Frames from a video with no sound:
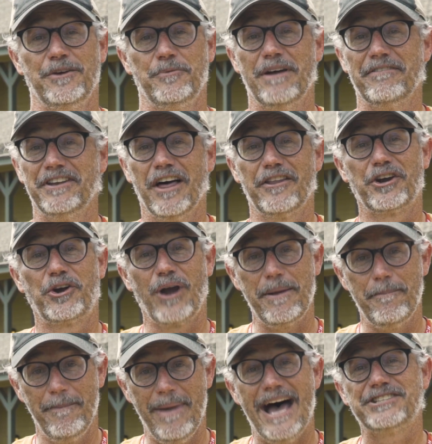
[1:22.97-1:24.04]
We have another
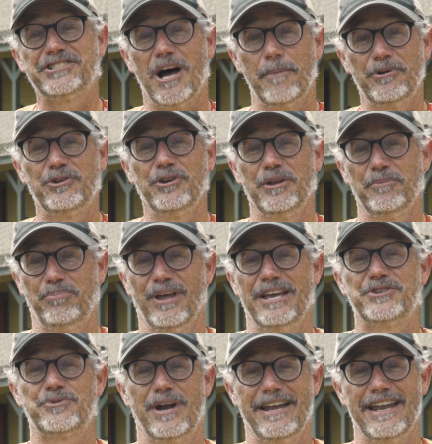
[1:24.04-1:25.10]
great match opportunity in
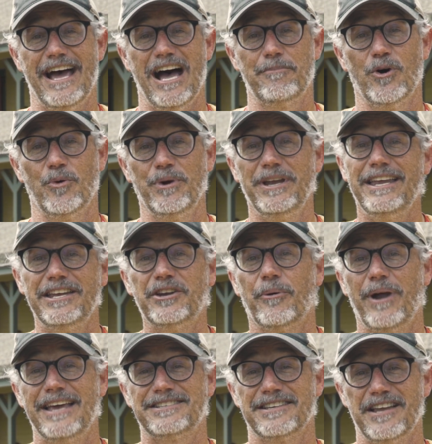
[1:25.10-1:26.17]
place right now, but we need to
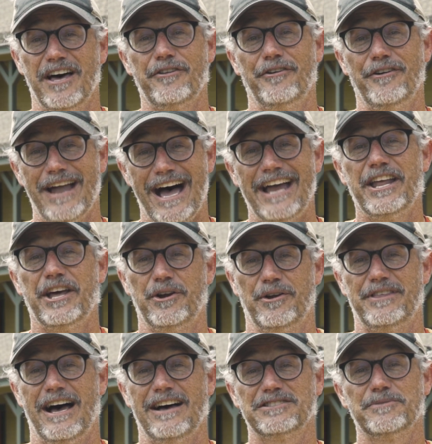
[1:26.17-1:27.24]
raise another
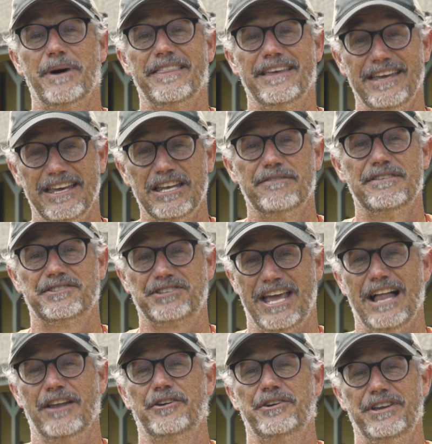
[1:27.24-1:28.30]
$900,000 by the end of this
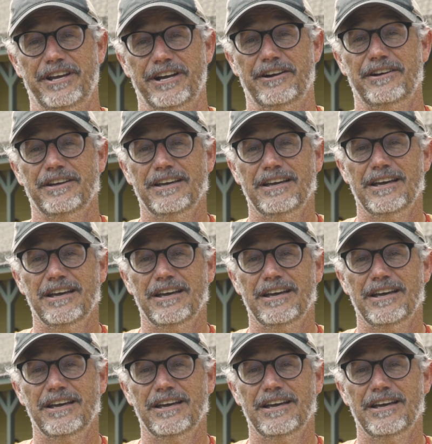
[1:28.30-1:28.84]
calendar year